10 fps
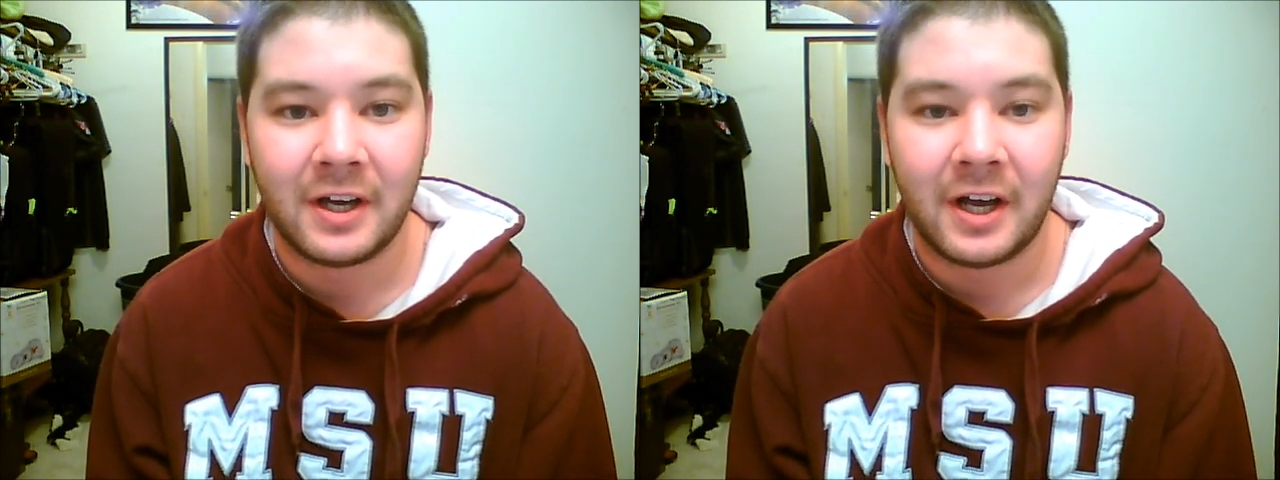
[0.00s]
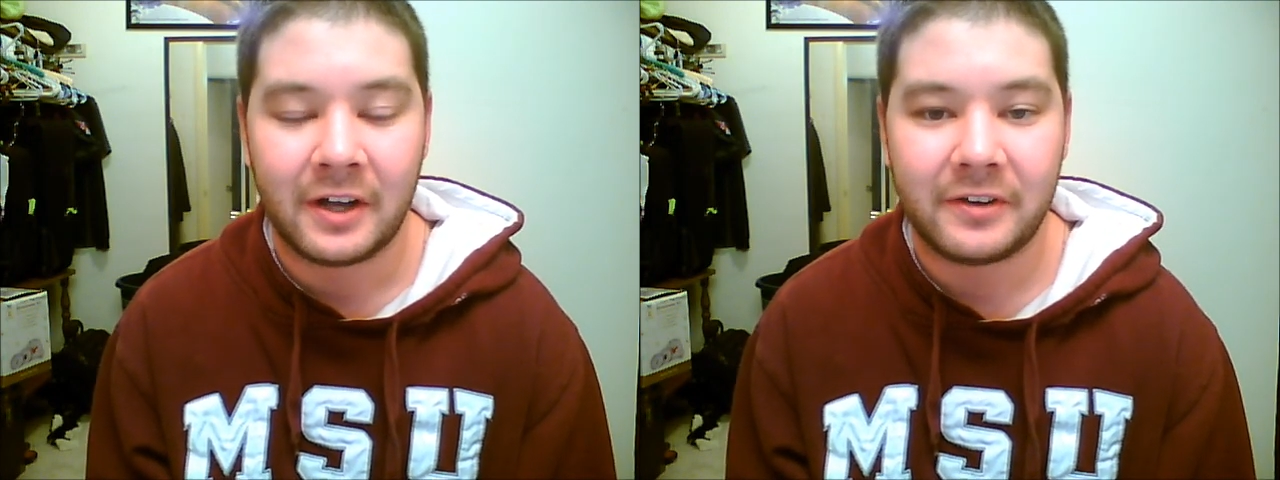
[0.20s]

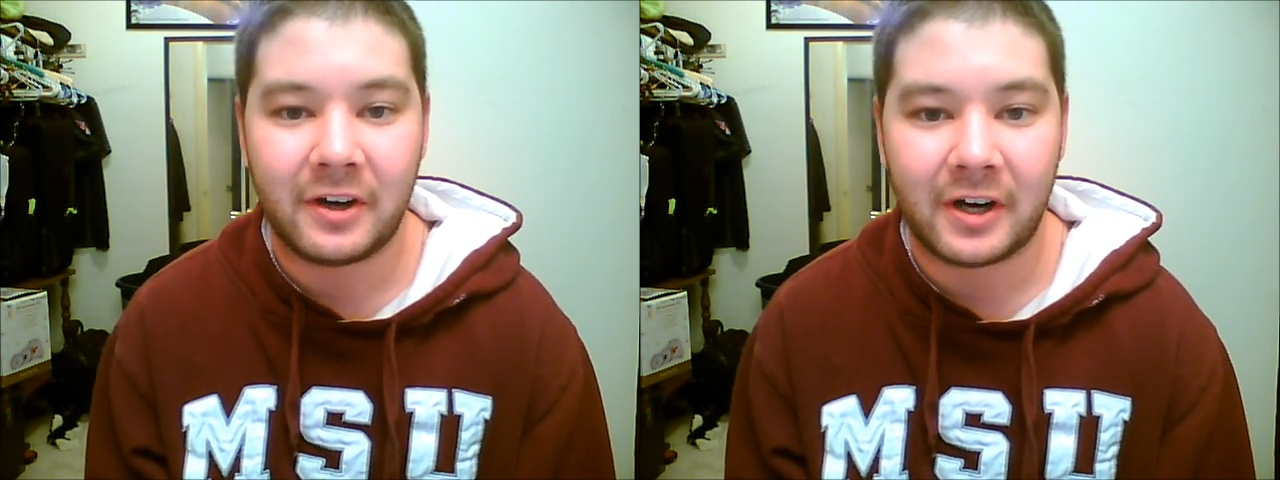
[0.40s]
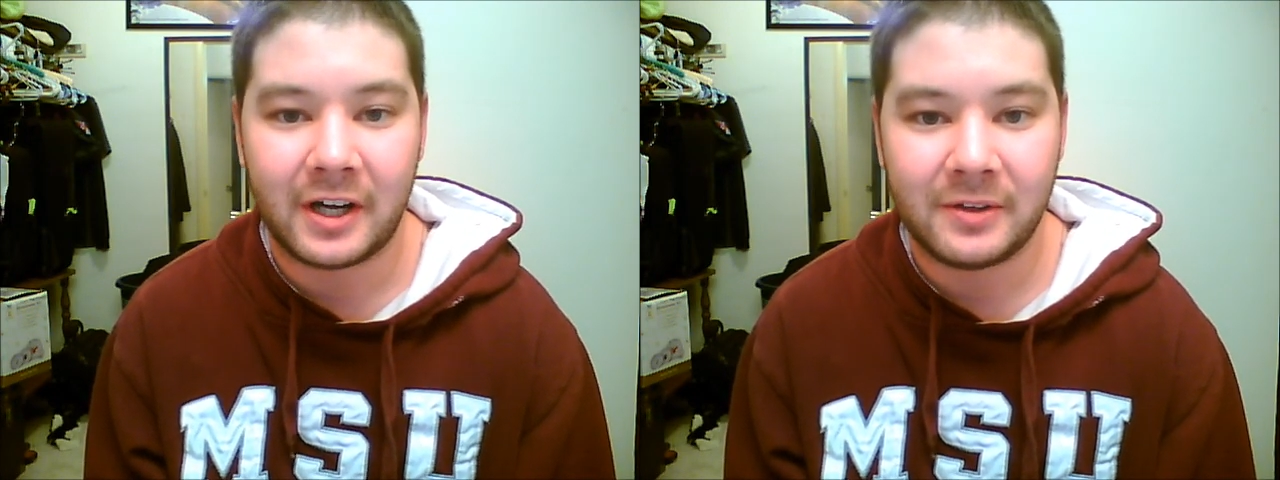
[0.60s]
I said,
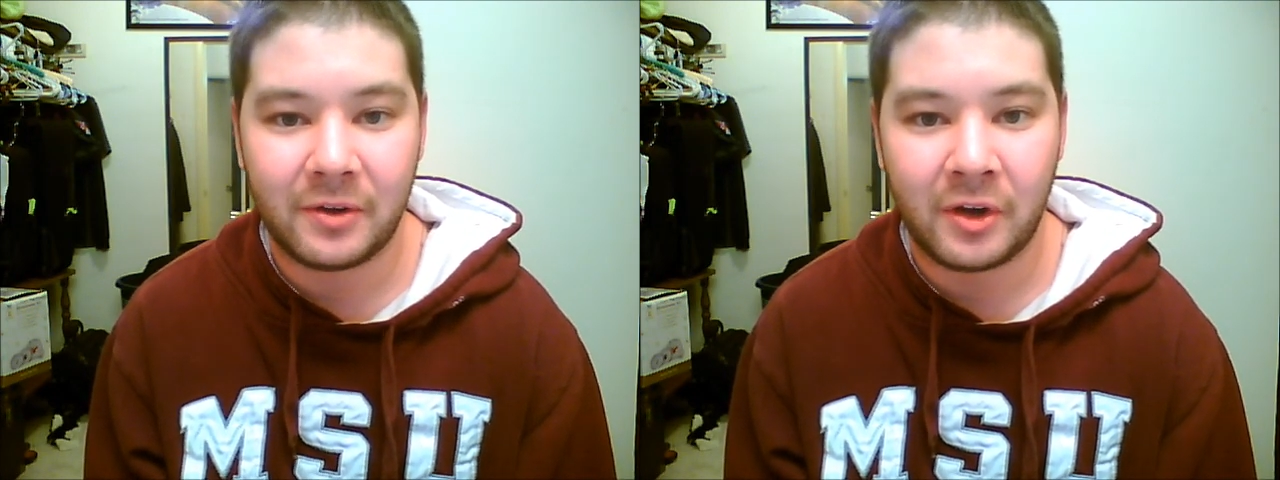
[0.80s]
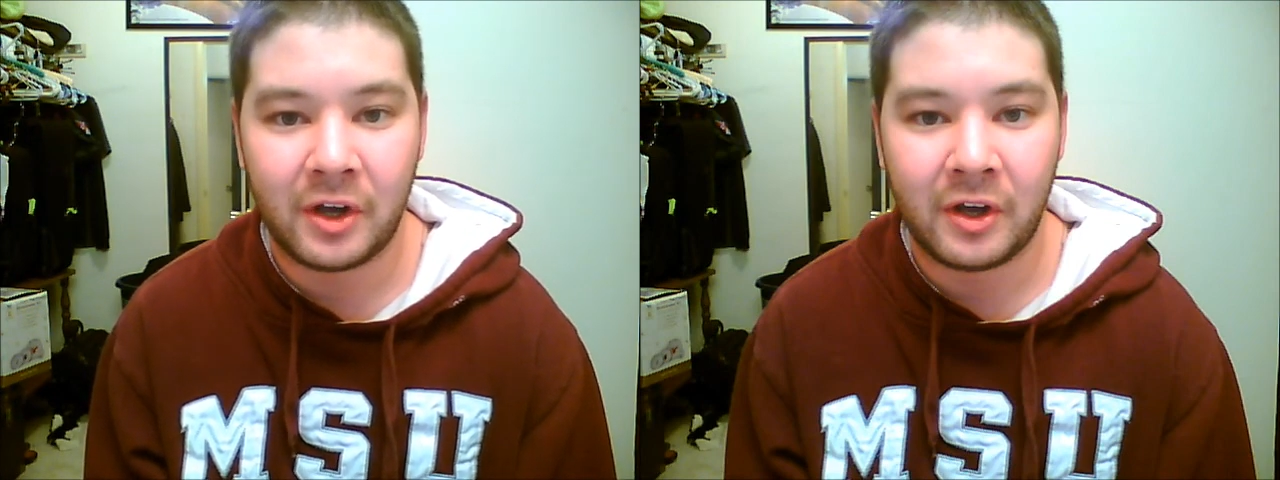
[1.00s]
"Alright,
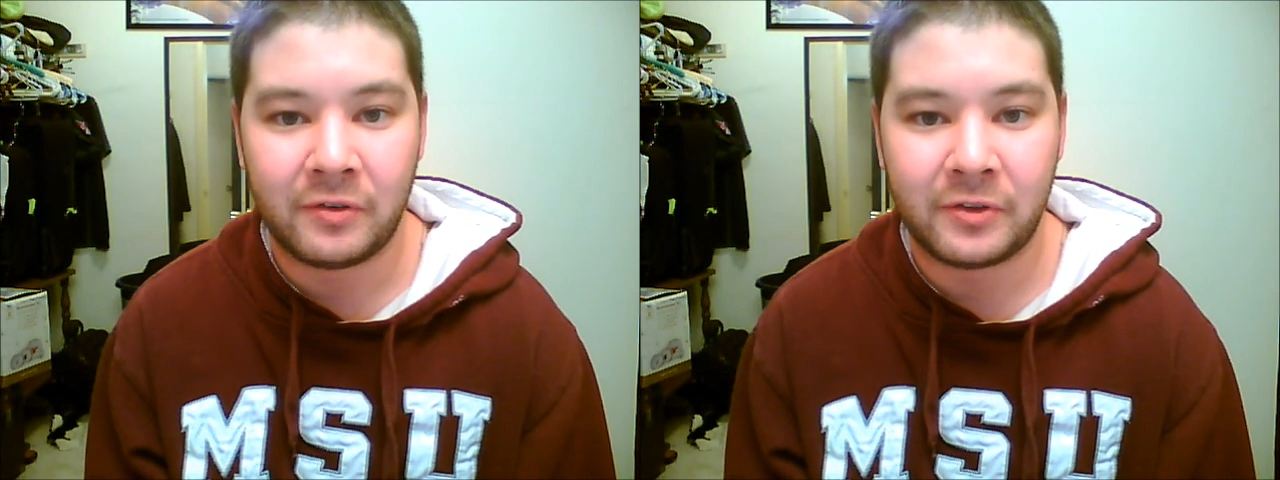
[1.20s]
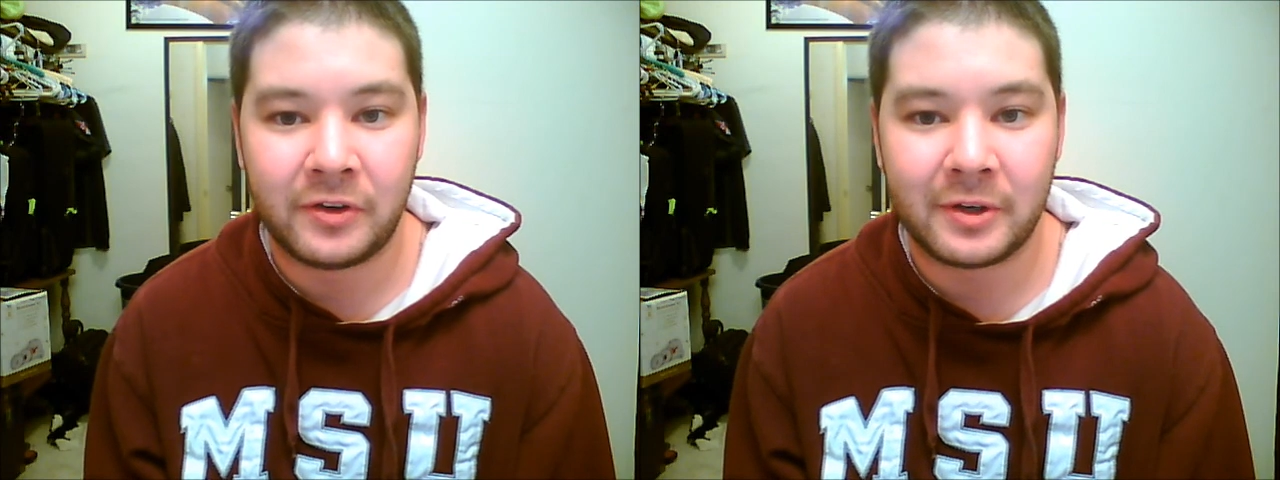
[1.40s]
if
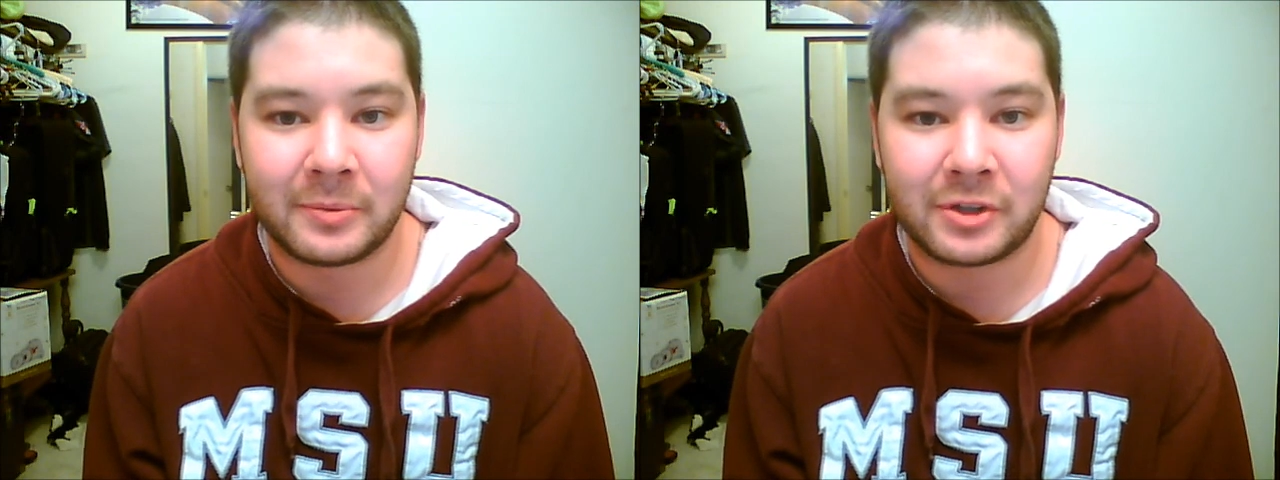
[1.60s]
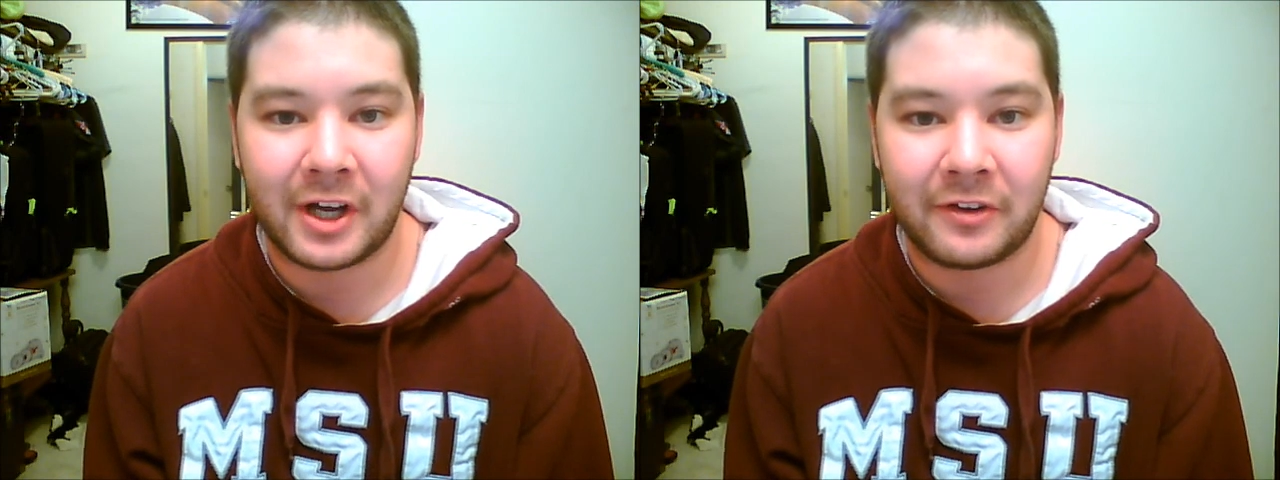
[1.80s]
the
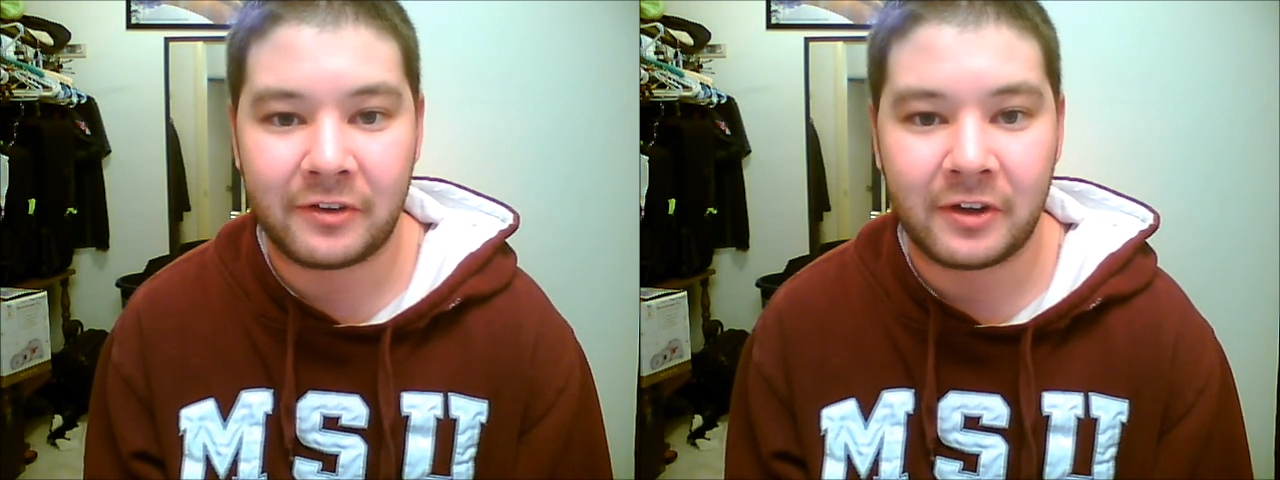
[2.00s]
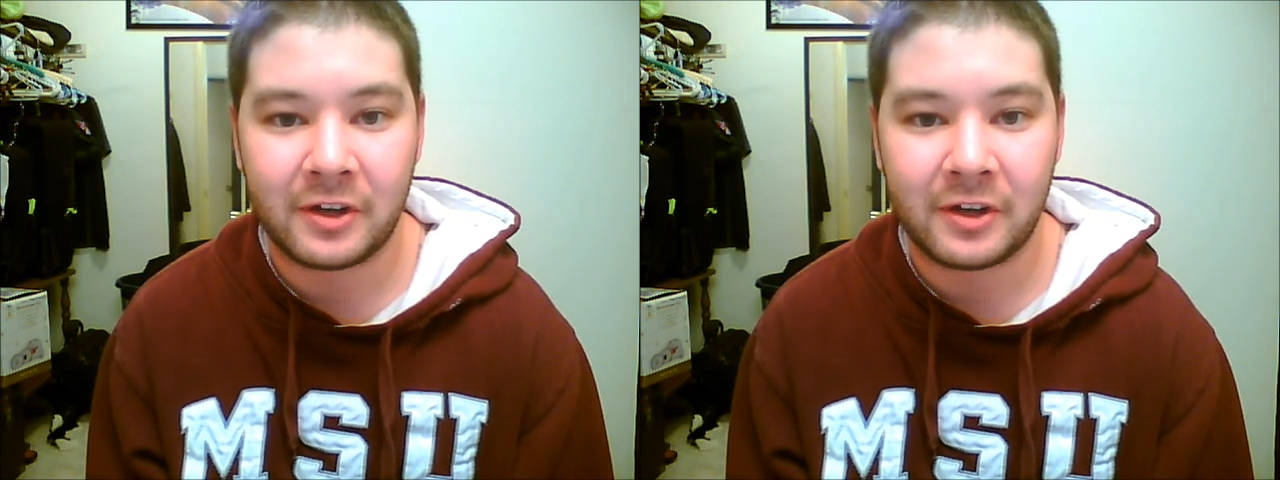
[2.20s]
Democrats